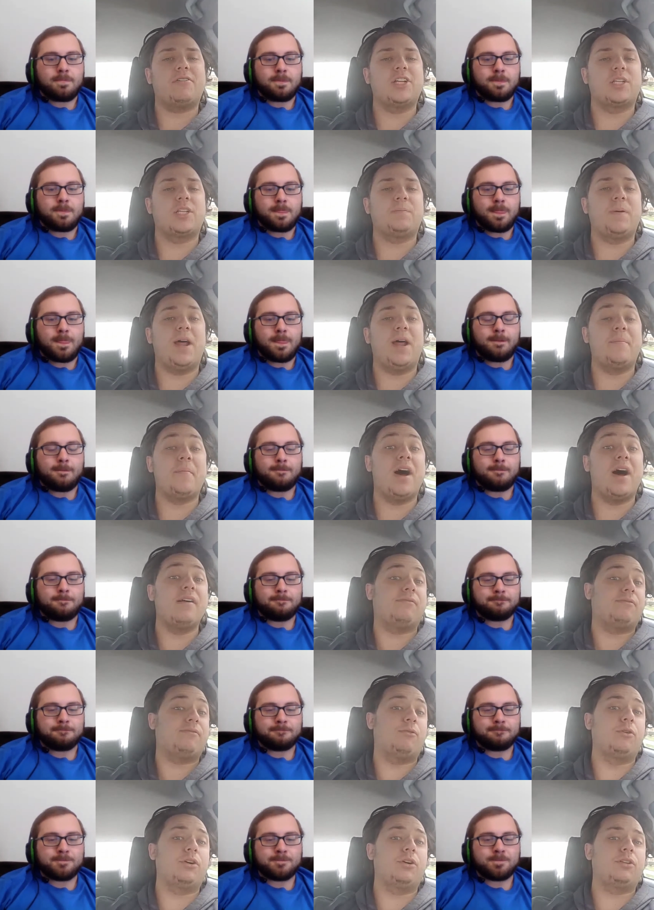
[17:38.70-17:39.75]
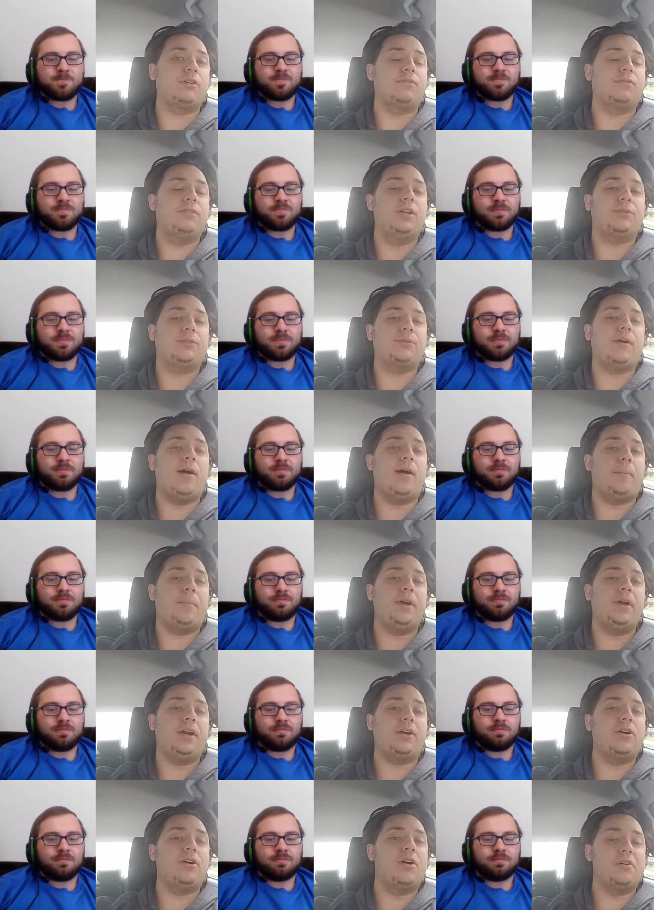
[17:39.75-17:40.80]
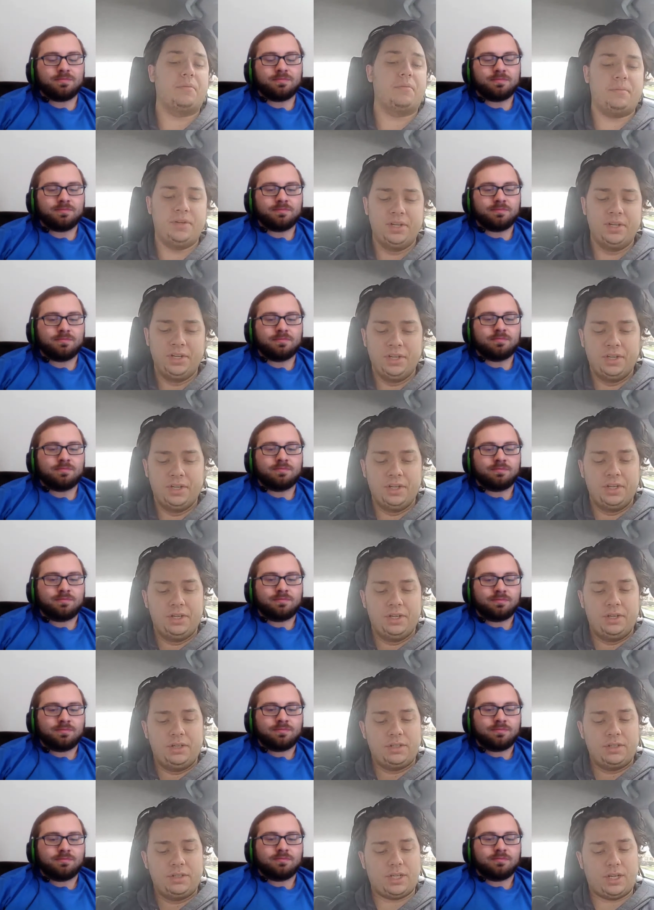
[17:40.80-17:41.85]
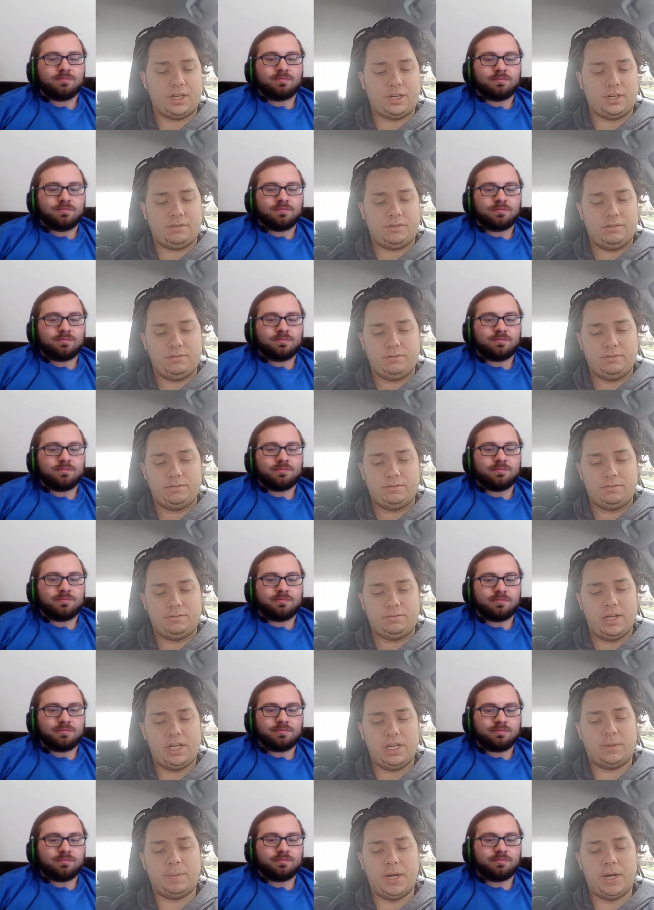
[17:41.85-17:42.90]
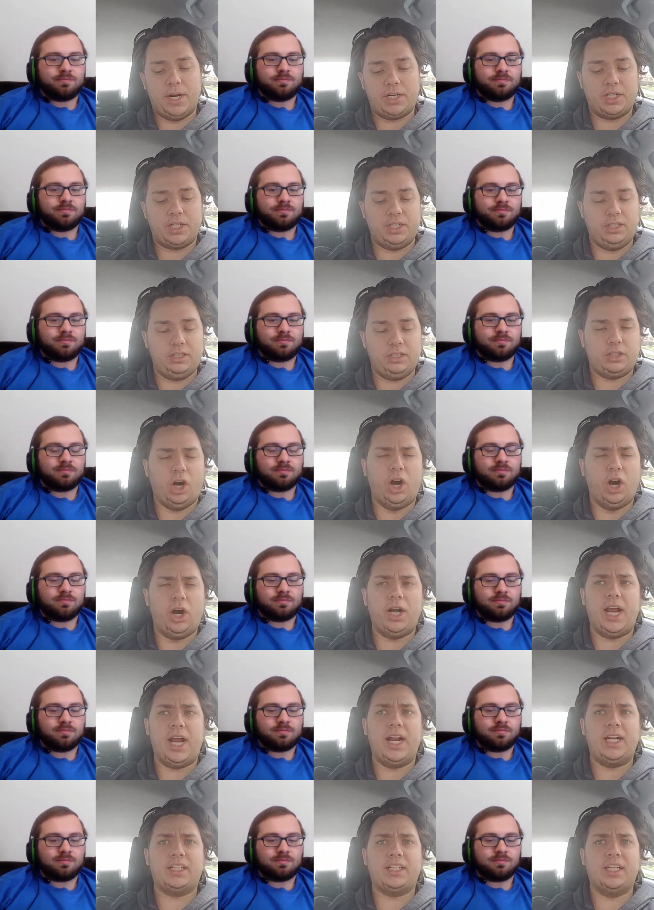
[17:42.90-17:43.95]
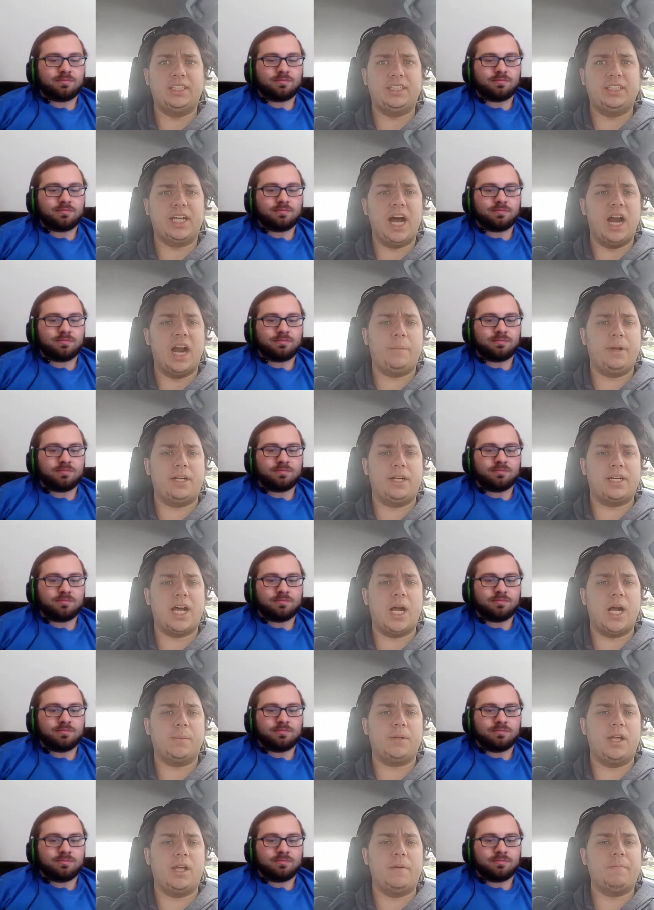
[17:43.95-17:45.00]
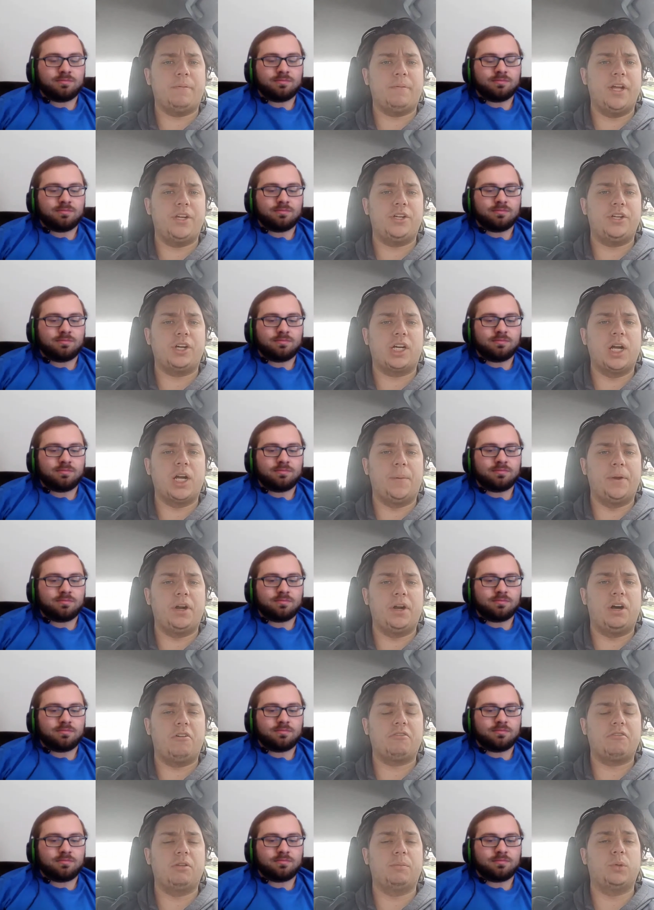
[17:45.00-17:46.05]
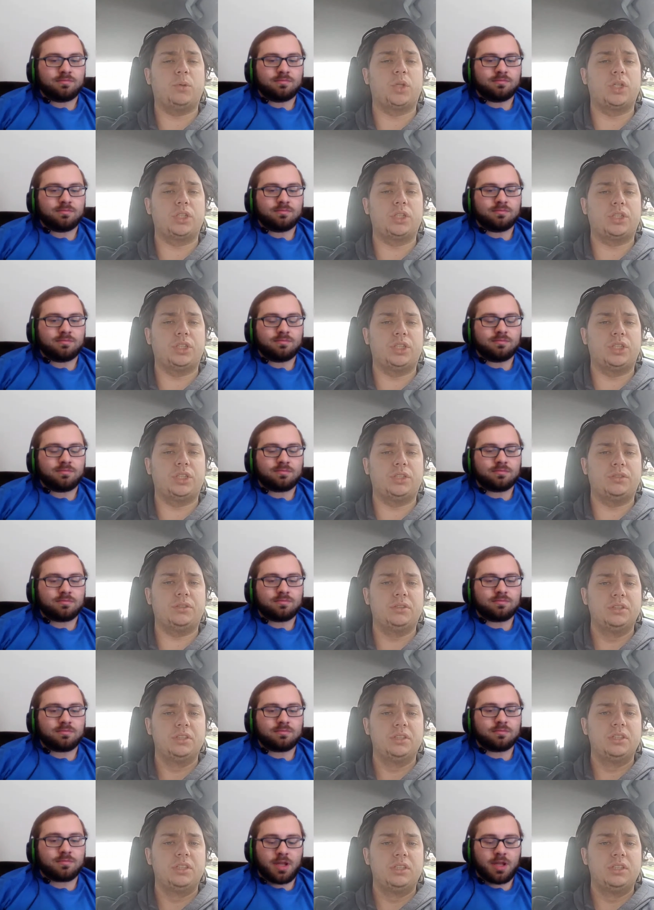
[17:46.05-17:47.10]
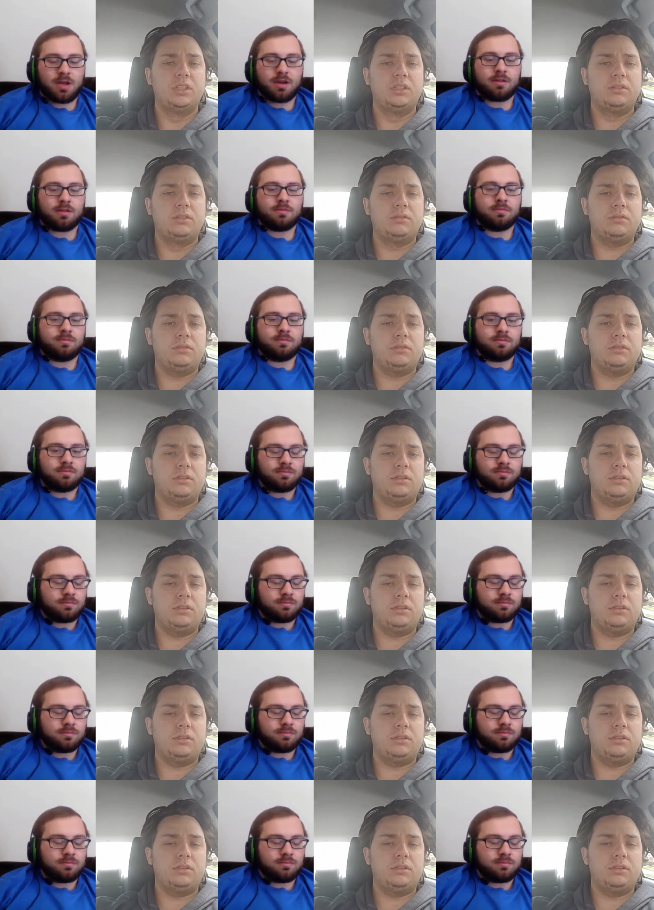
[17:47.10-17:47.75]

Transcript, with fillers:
Speaker 1: enough to spend my fourth or fifth round pick on him. So especially at 38, he's got to be a top 10 pitcher coming off the board, too. Yeah.